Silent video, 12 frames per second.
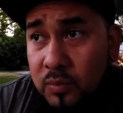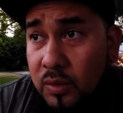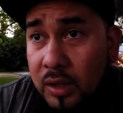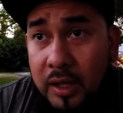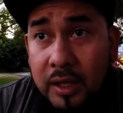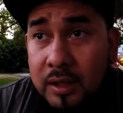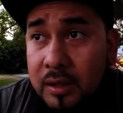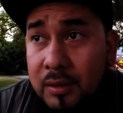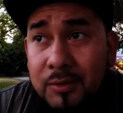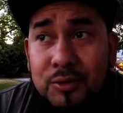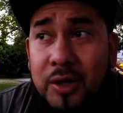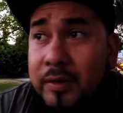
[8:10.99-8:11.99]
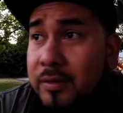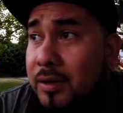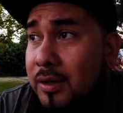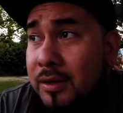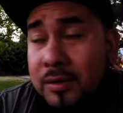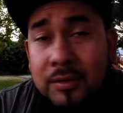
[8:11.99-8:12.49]
And I was driving
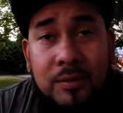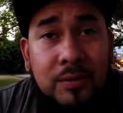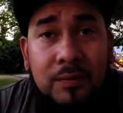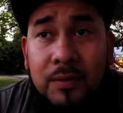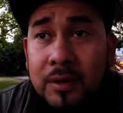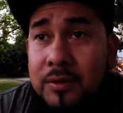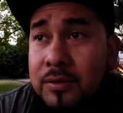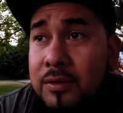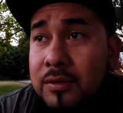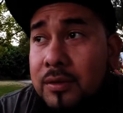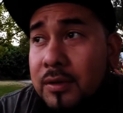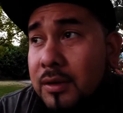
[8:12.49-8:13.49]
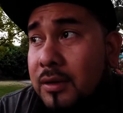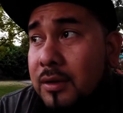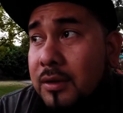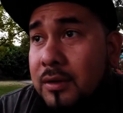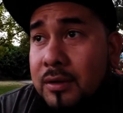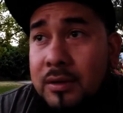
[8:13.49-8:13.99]
around, and I was like, "What the fuck is this?"
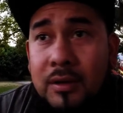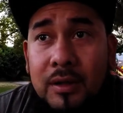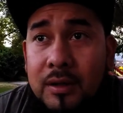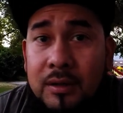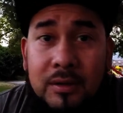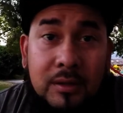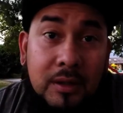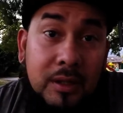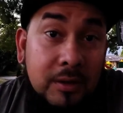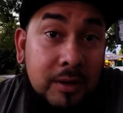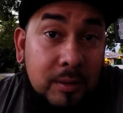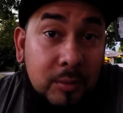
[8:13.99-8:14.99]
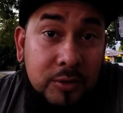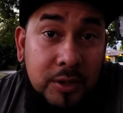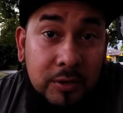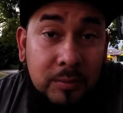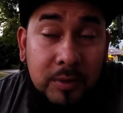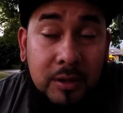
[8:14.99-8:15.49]
and it looked like a motel
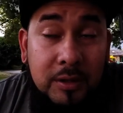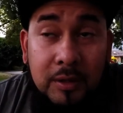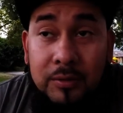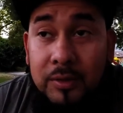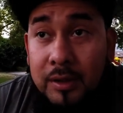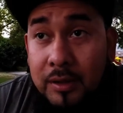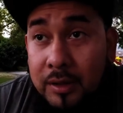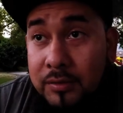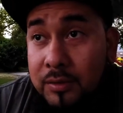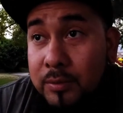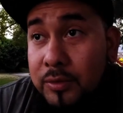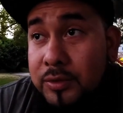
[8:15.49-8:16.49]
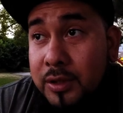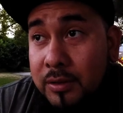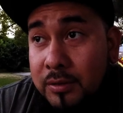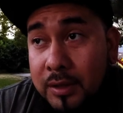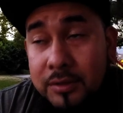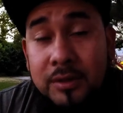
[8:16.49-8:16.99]
to me. I thought it was like a nice little motel.
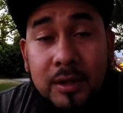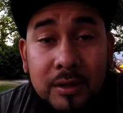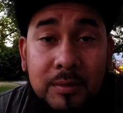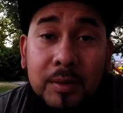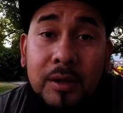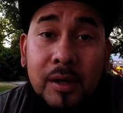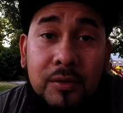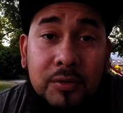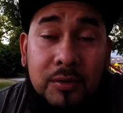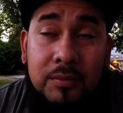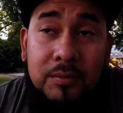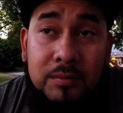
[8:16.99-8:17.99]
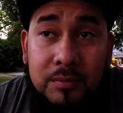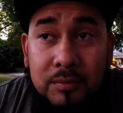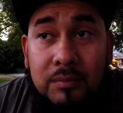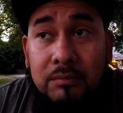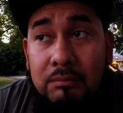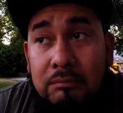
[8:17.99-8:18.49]
It turned out to be an AutoZone.
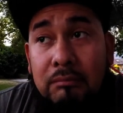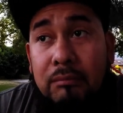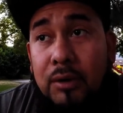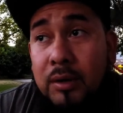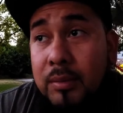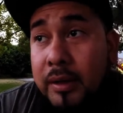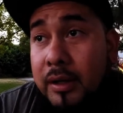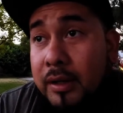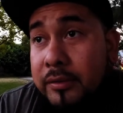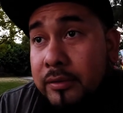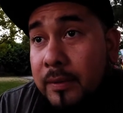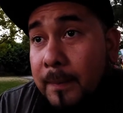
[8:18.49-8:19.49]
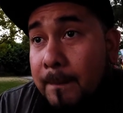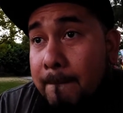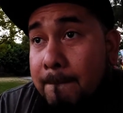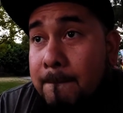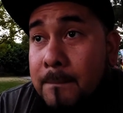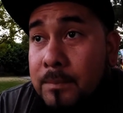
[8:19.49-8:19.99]
Pretty badass.
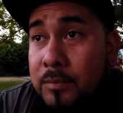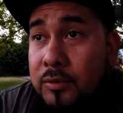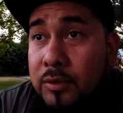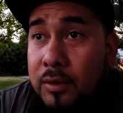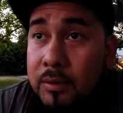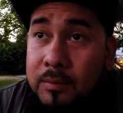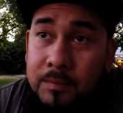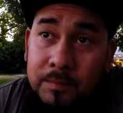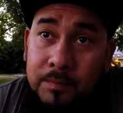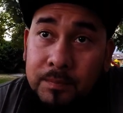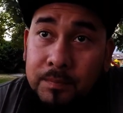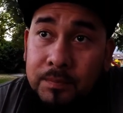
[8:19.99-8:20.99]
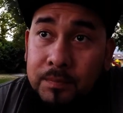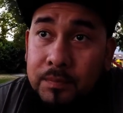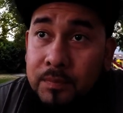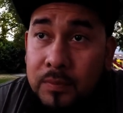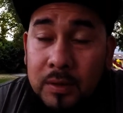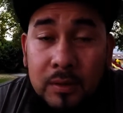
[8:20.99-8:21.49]
So,
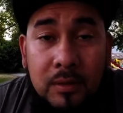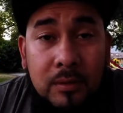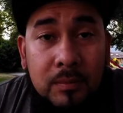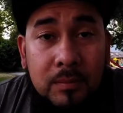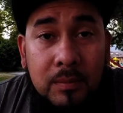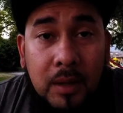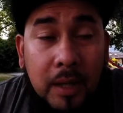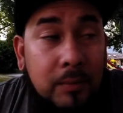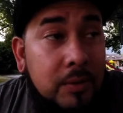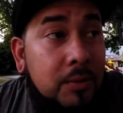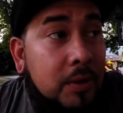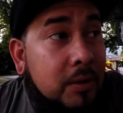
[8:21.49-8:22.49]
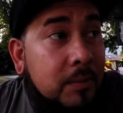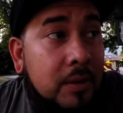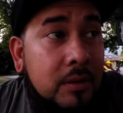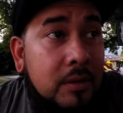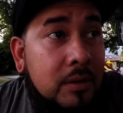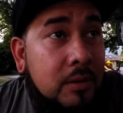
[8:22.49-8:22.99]
you know, I really recommend
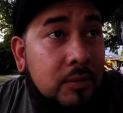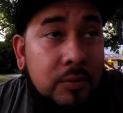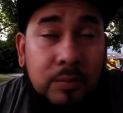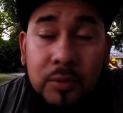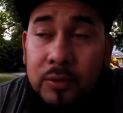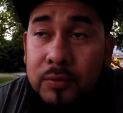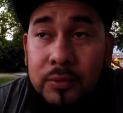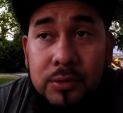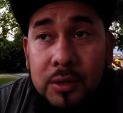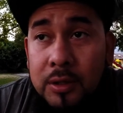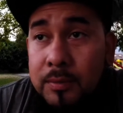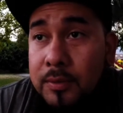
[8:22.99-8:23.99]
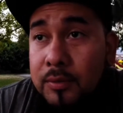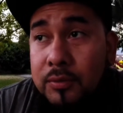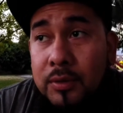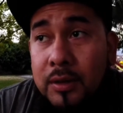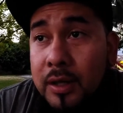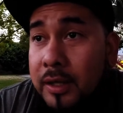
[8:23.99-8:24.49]
it. It was a beautiful trip. It was
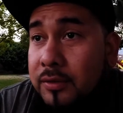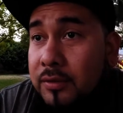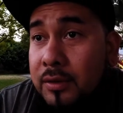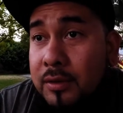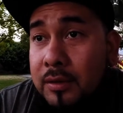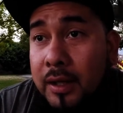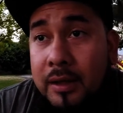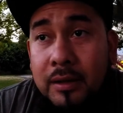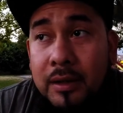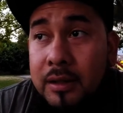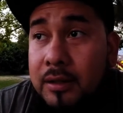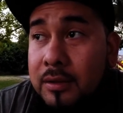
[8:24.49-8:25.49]
relaxing. That lake,